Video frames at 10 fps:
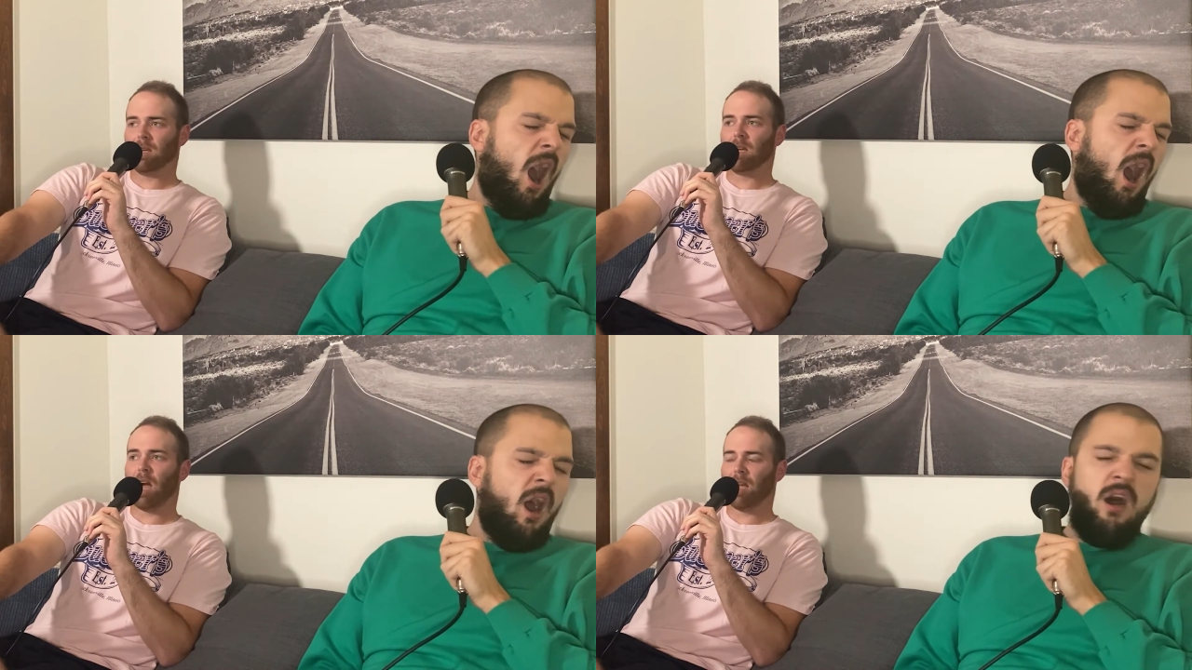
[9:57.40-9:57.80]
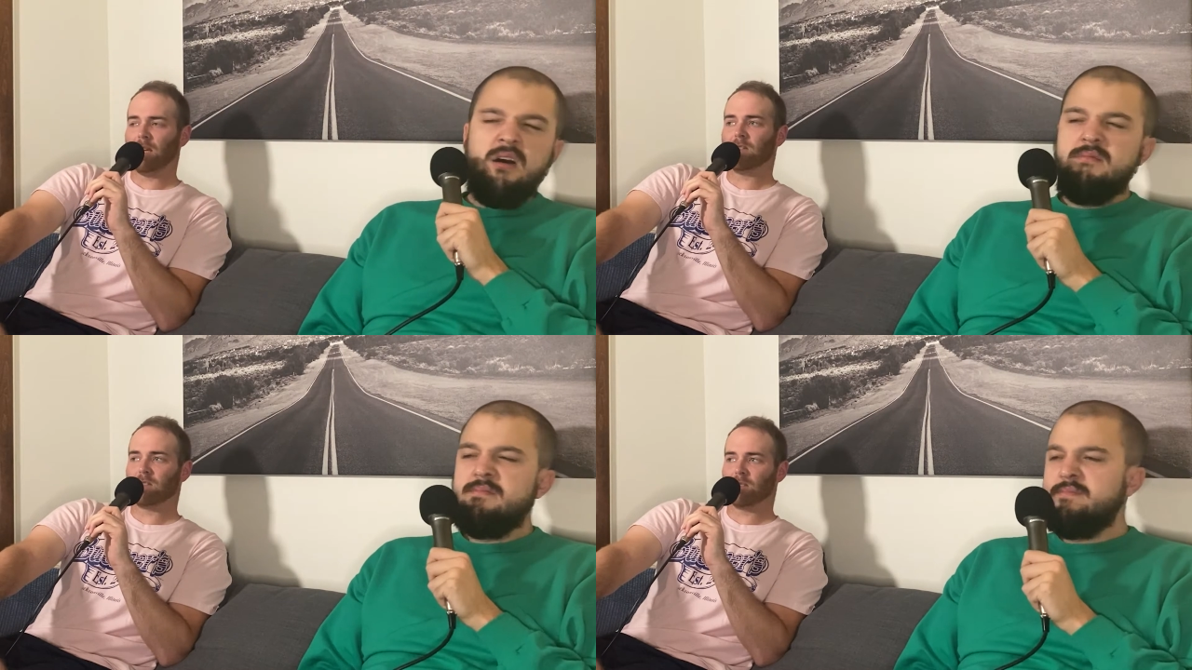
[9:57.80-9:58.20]
Speaker 1: uh,
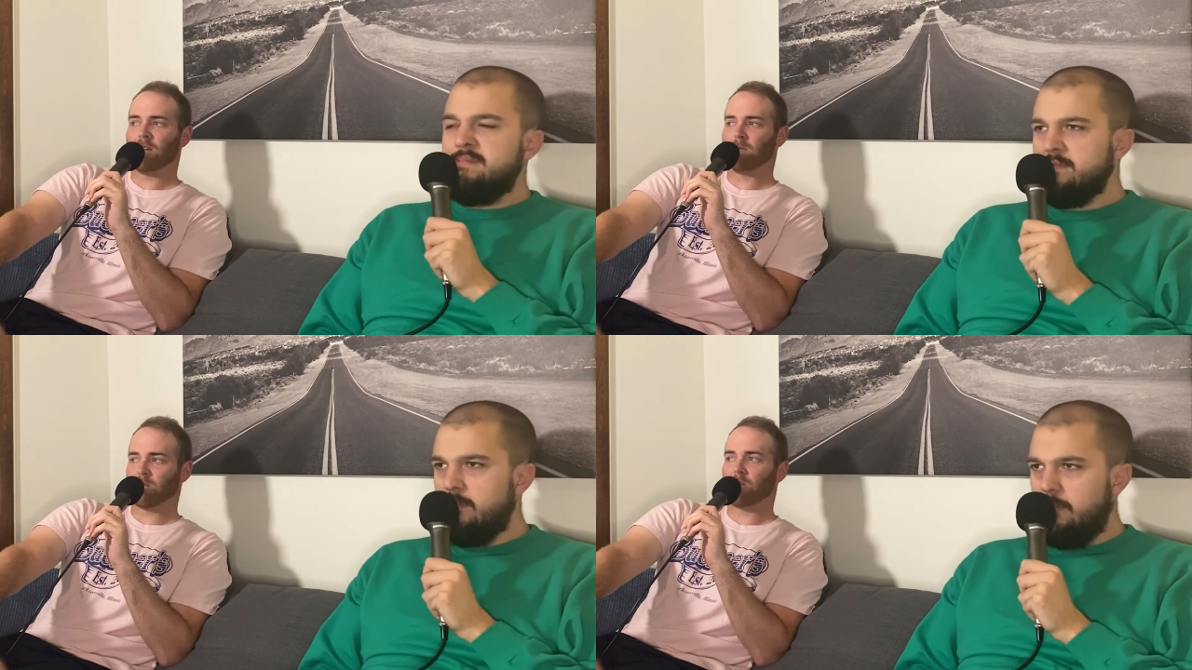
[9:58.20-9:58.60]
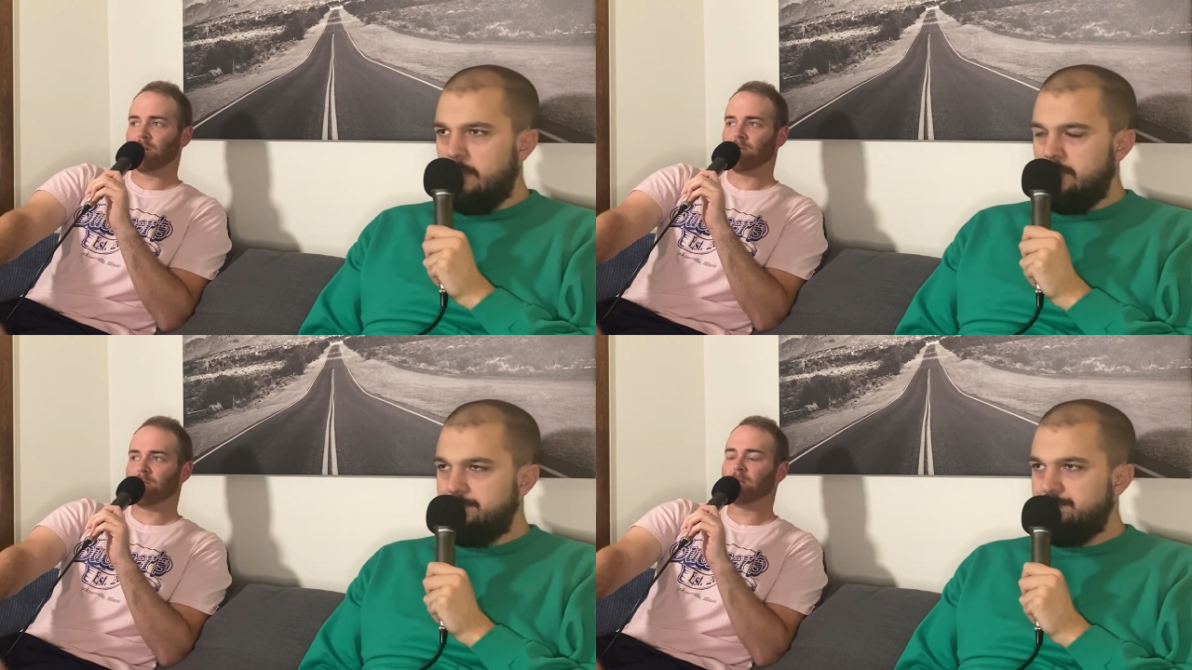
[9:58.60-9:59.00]
he's he was a
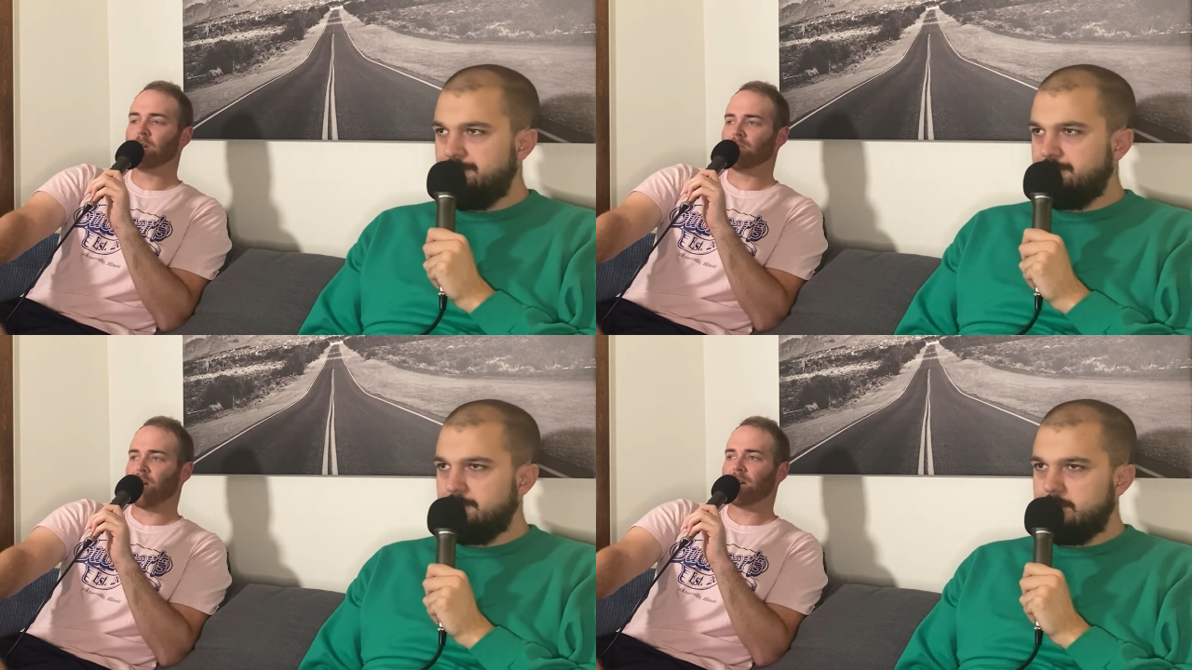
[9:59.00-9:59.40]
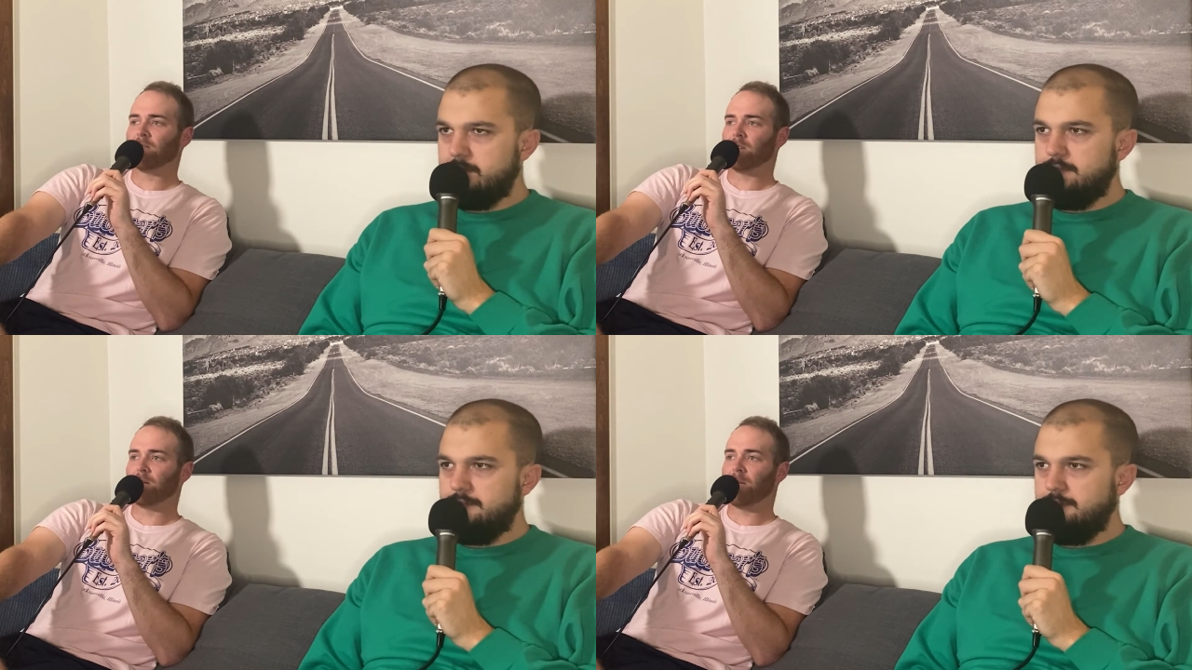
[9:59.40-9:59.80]
good good find for them.